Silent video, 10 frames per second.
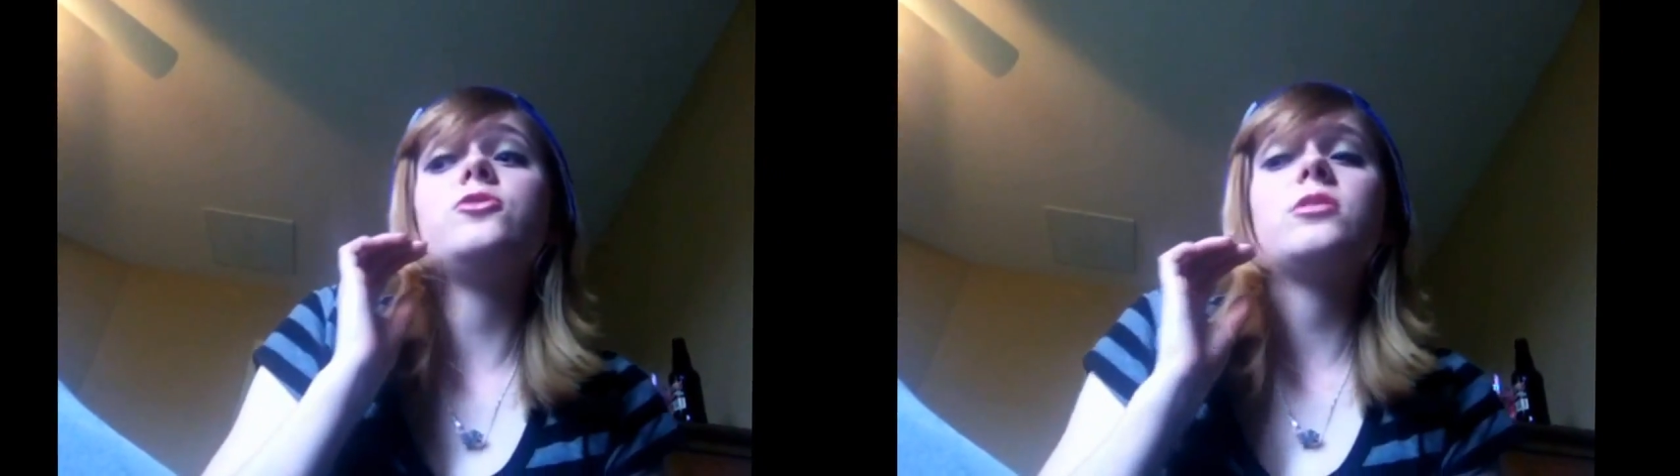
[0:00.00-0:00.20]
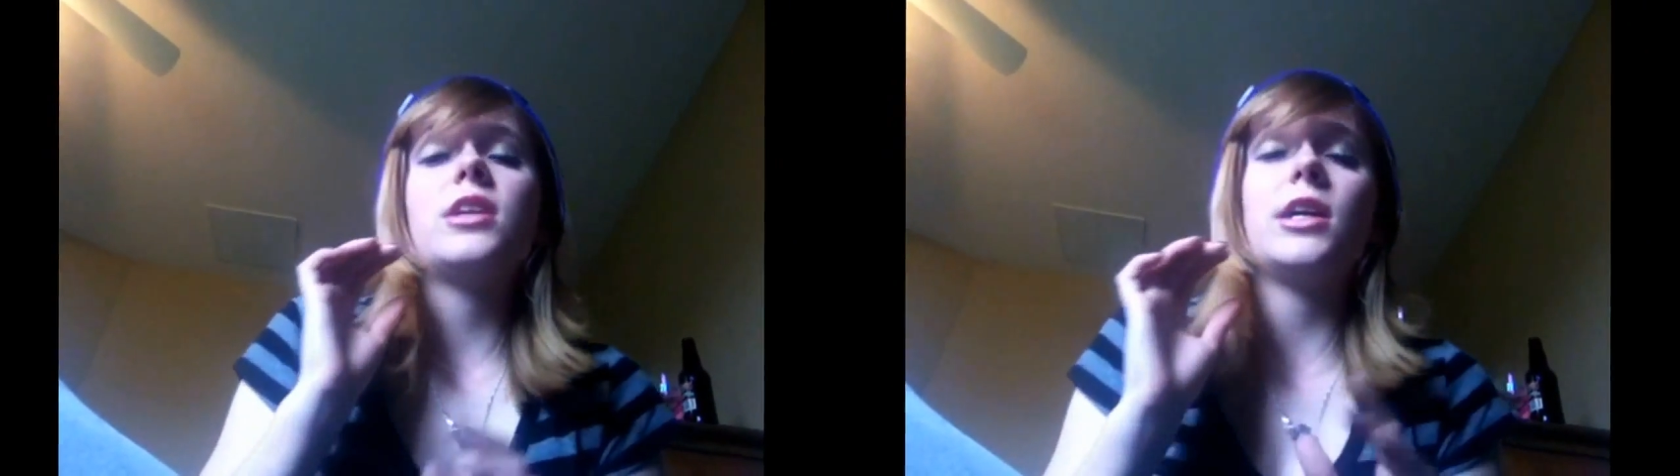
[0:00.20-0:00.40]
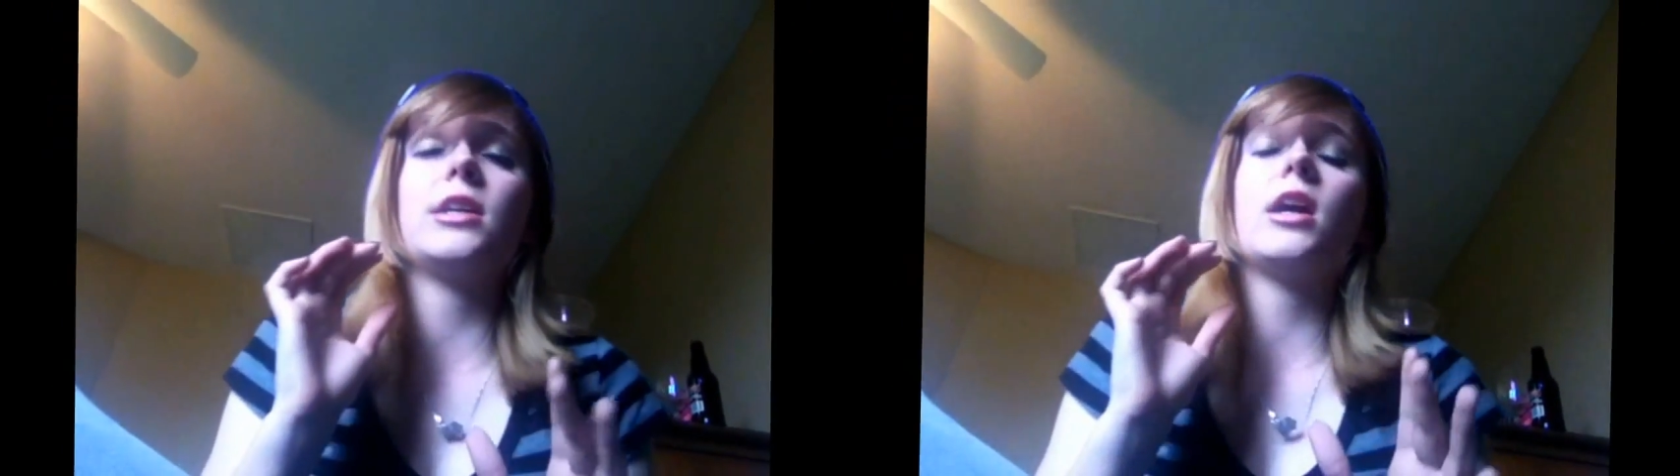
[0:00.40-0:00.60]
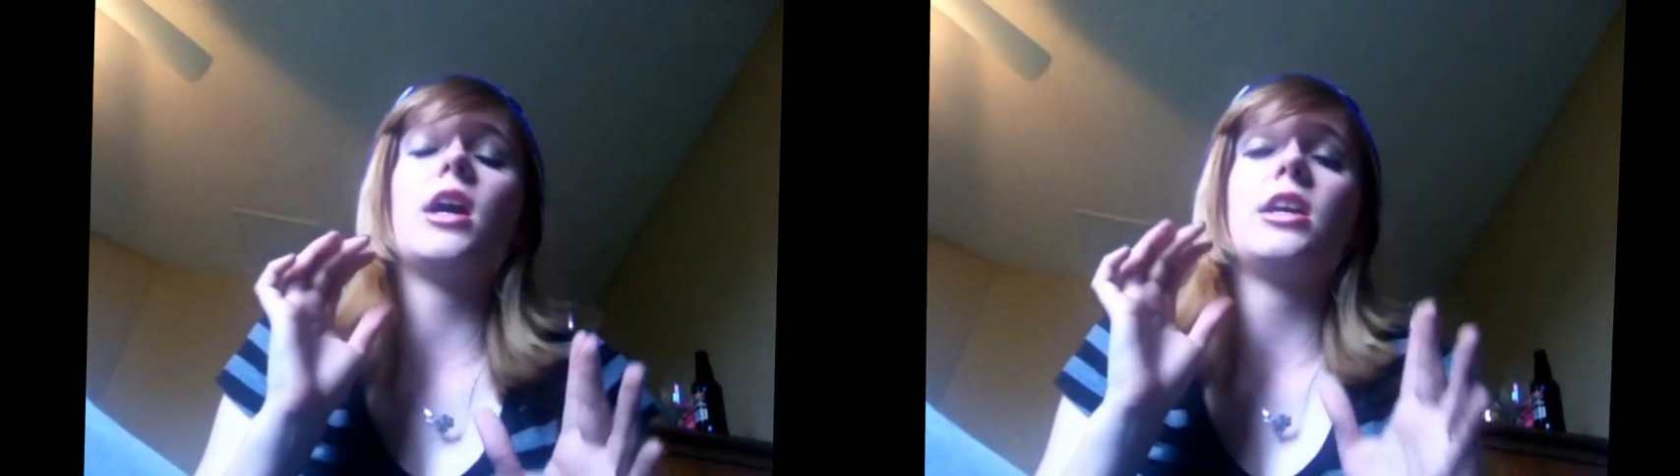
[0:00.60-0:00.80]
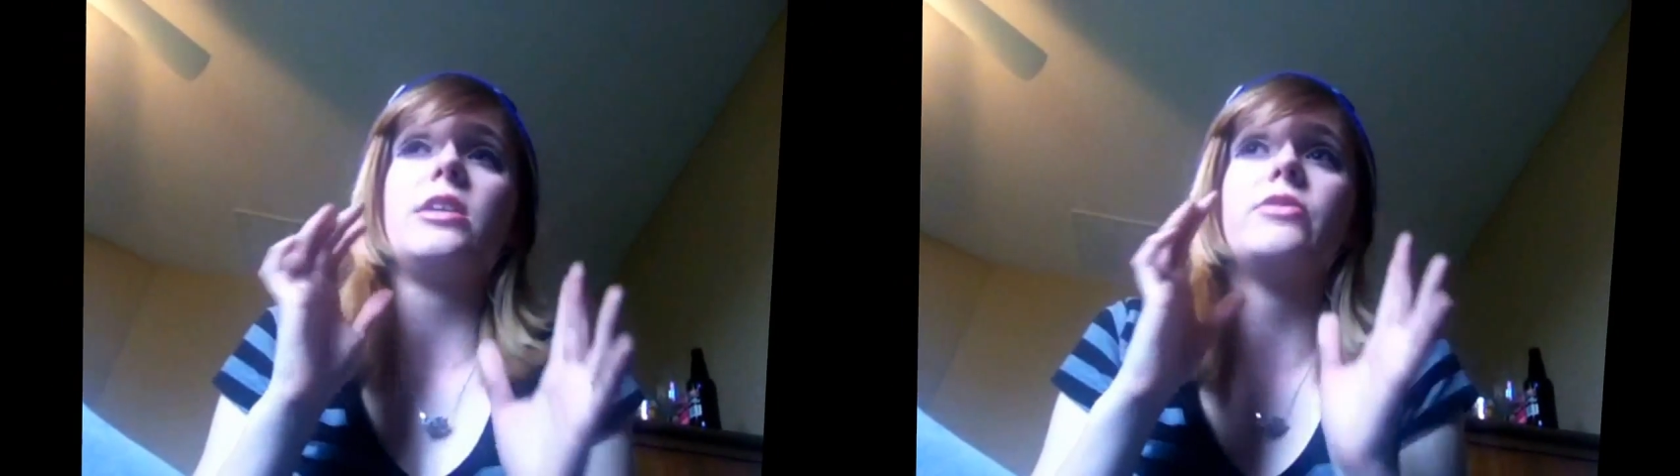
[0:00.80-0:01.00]

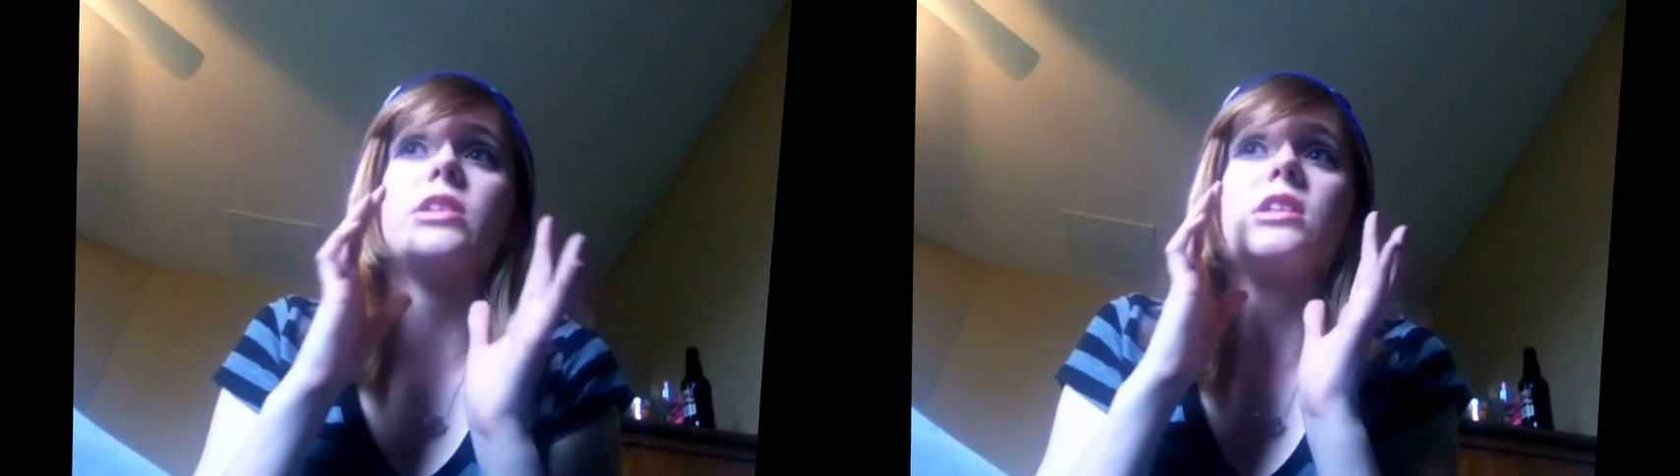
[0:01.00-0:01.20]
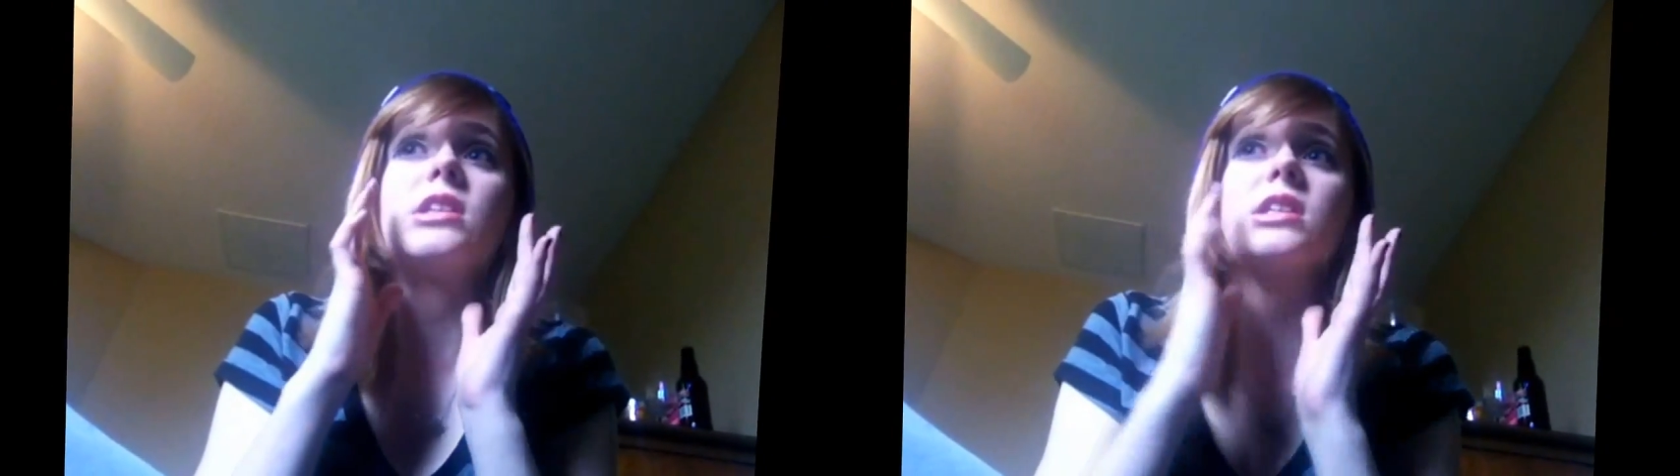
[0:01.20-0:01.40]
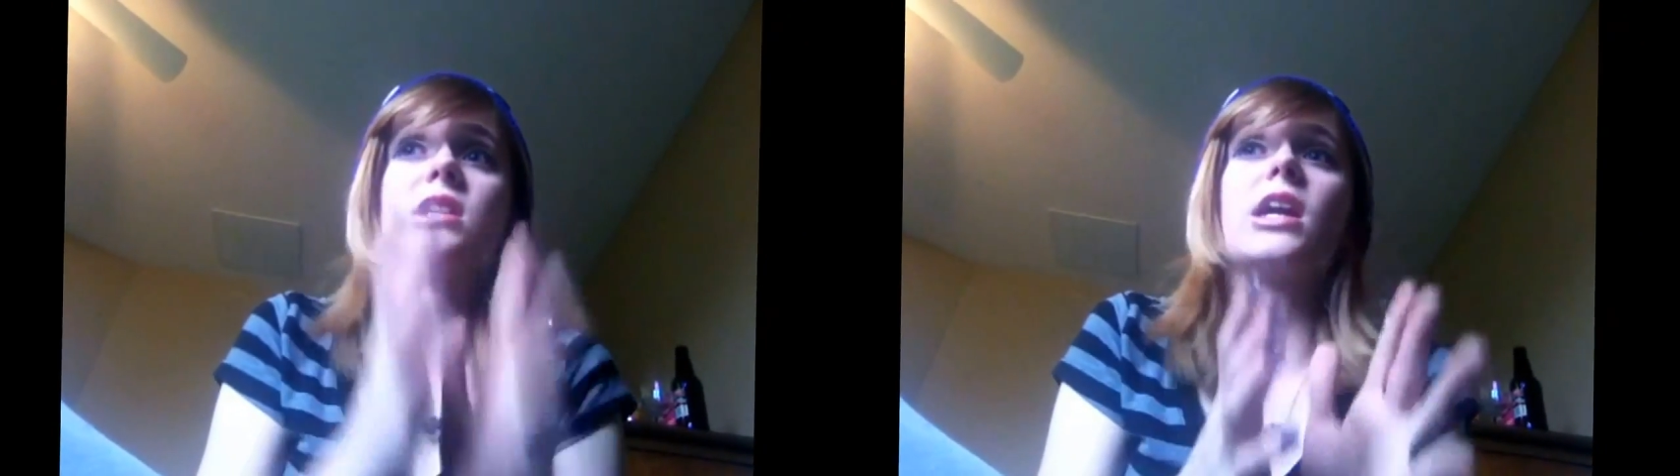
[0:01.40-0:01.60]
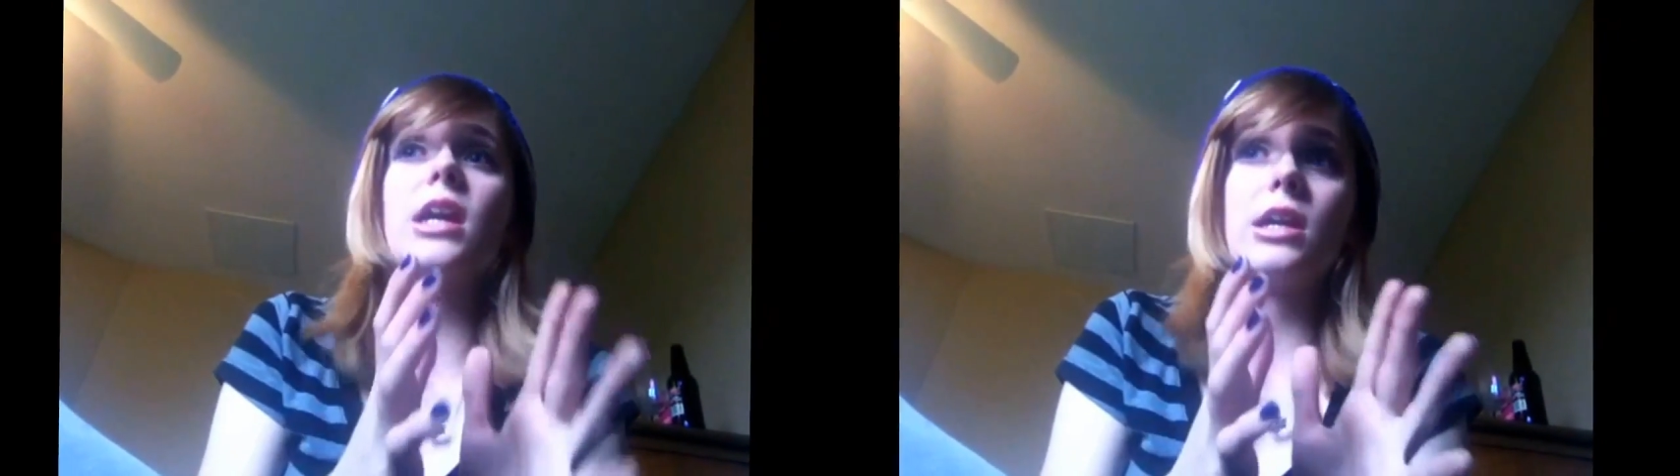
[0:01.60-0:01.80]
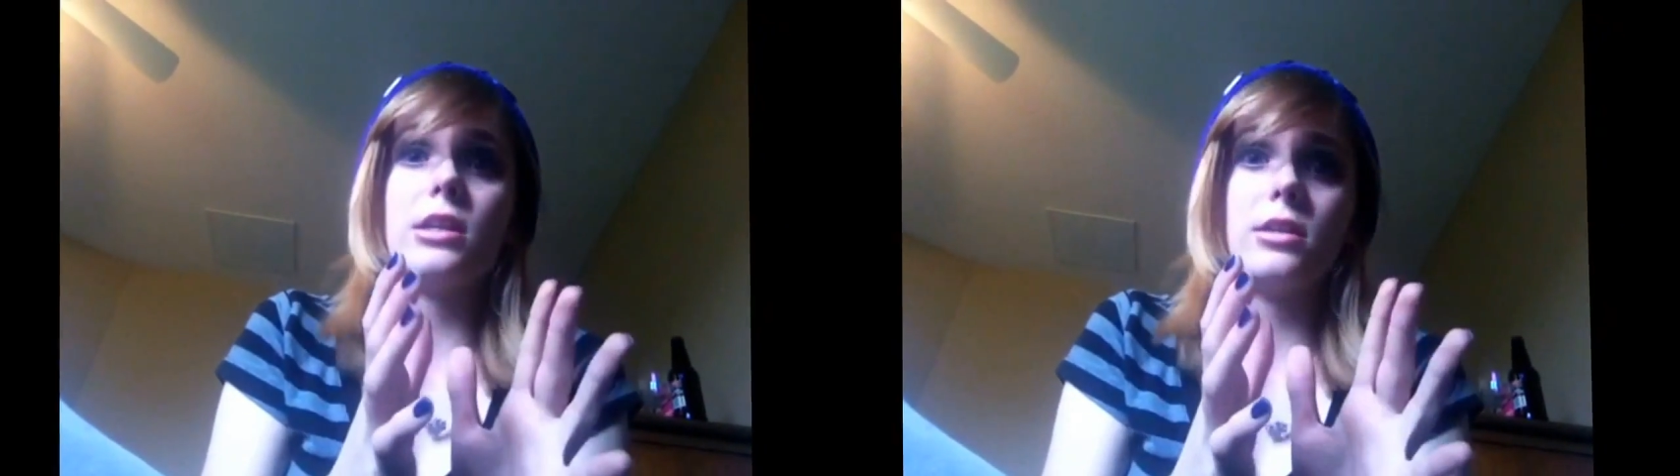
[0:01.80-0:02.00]
cannot even
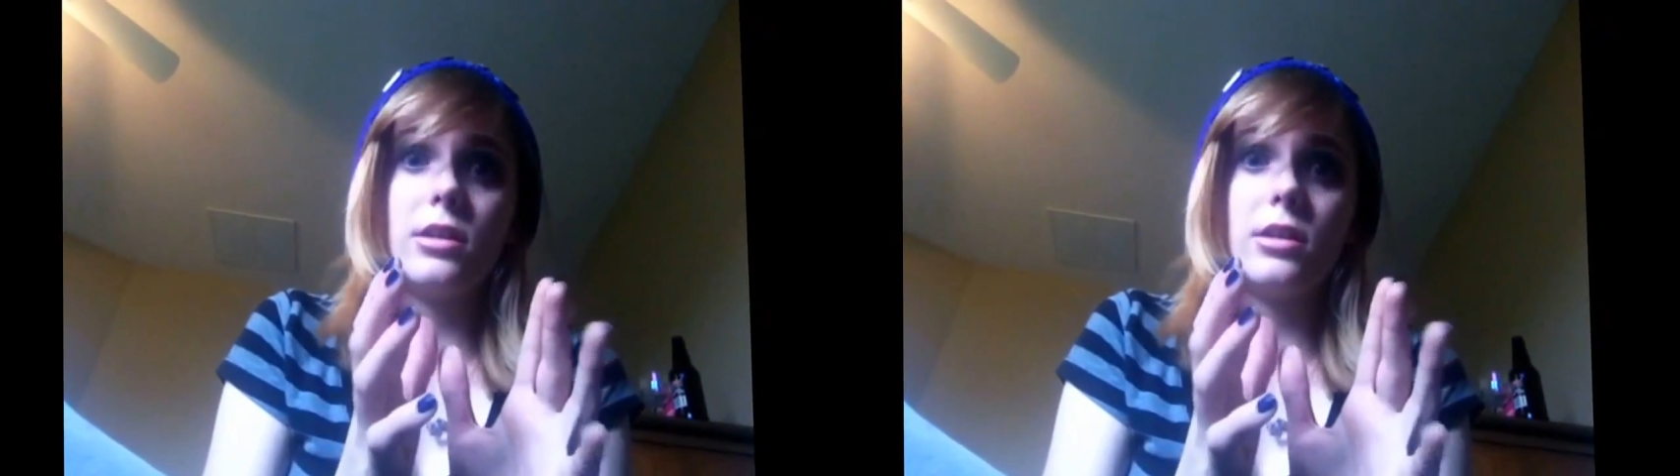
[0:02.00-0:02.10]
stand